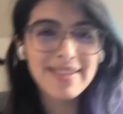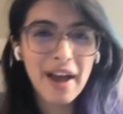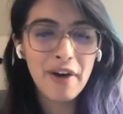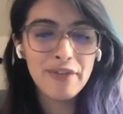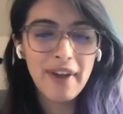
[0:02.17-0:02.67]

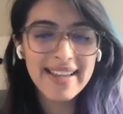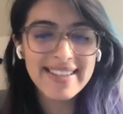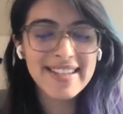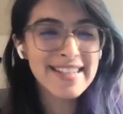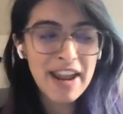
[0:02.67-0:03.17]
myself
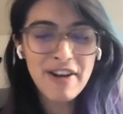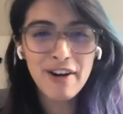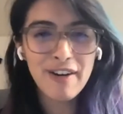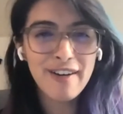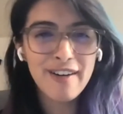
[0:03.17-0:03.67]
as a
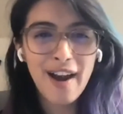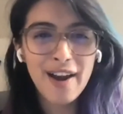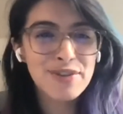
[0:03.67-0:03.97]
tinker,